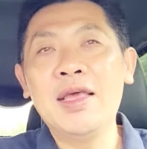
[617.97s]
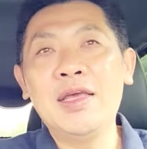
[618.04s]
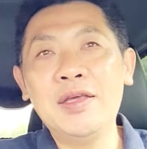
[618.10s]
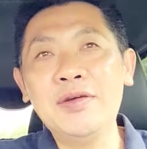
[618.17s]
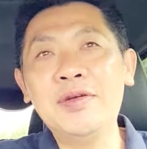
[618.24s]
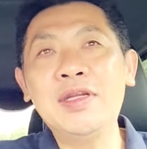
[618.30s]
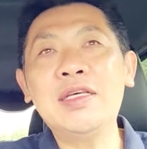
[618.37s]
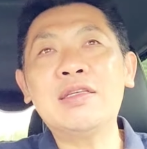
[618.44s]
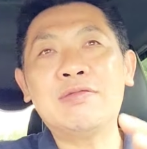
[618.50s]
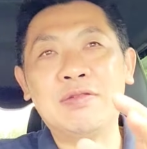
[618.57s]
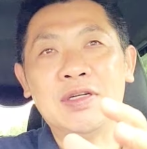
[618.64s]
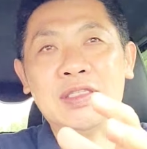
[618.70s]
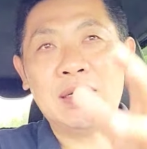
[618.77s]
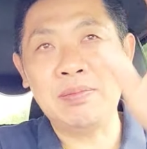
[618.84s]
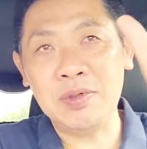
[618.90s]
units, for
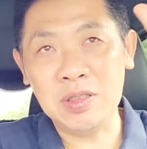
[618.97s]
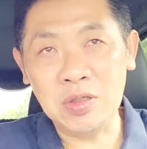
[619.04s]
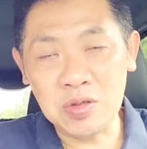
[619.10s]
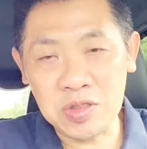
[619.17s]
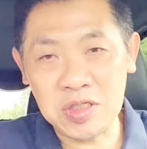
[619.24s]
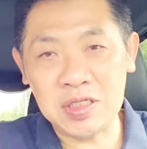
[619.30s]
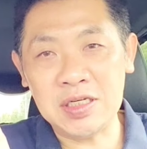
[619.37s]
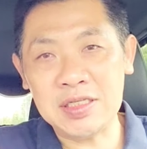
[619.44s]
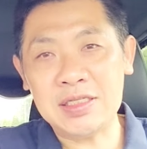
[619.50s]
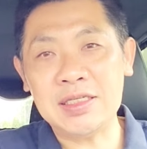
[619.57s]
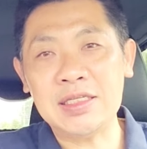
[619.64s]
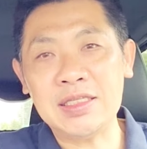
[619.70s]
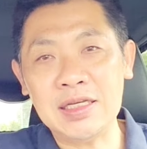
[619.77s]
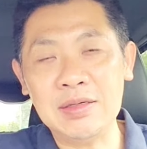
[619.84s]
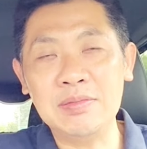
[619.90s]
example those church
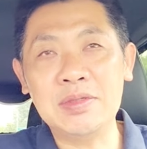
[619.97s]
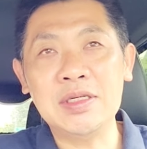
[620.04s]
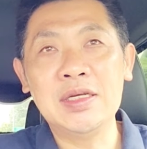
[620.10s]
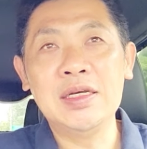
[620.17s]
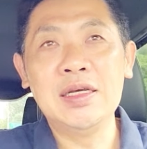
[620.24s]
systems,